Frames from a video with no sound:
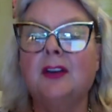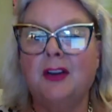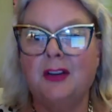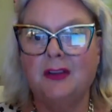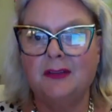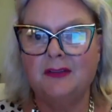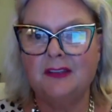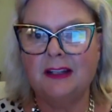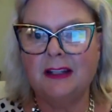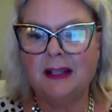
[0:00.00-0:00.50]

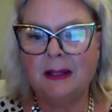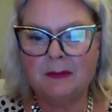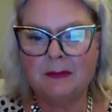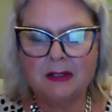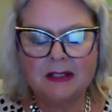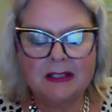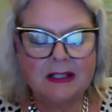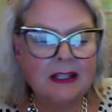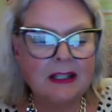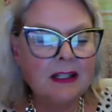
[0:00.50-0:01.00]
of the
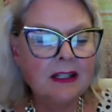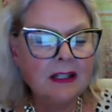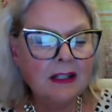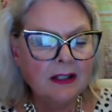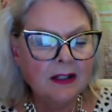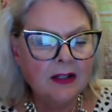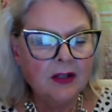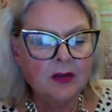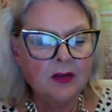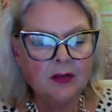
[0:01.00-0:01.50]
lemon.
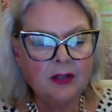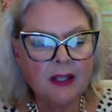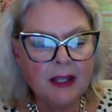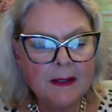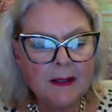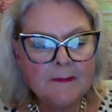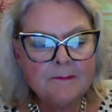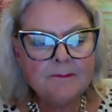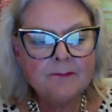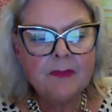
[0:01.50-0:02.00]

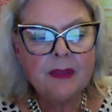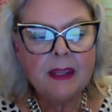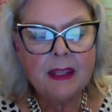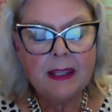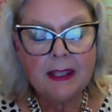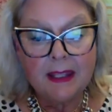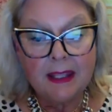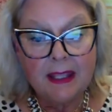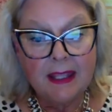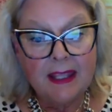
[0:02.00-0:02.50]
Okay,
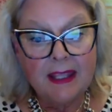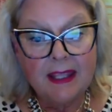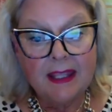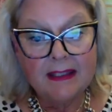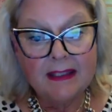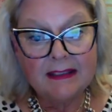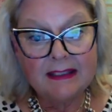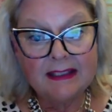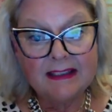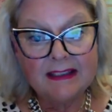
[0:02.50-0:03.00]

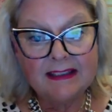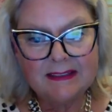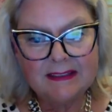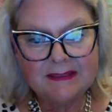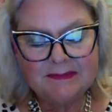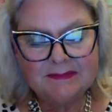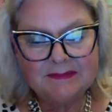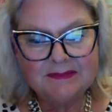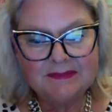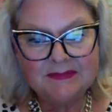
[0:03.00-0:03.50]
and
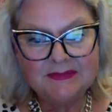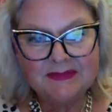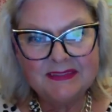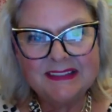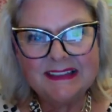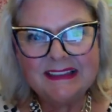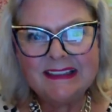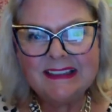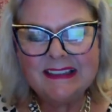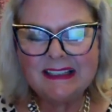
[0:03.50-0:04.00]
um,
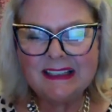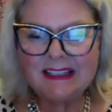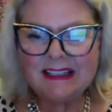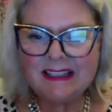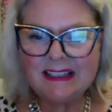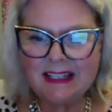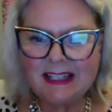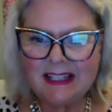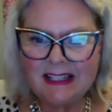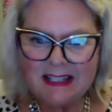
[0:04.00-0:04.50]

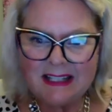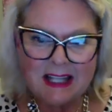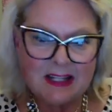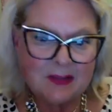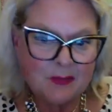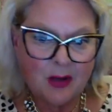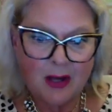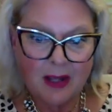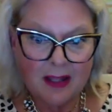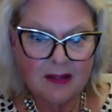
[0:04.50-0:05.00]
and
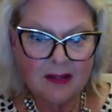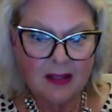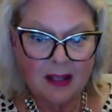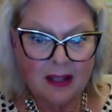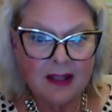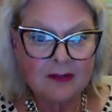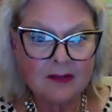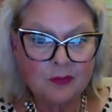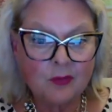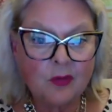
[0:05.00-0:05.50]
then I
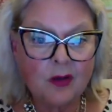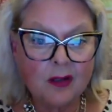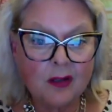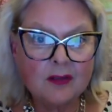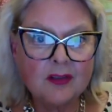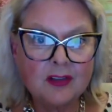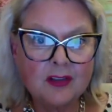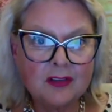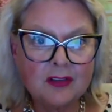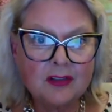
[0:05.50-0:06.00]
add
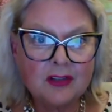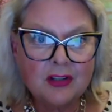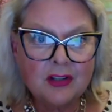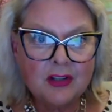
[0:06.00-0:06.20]
water.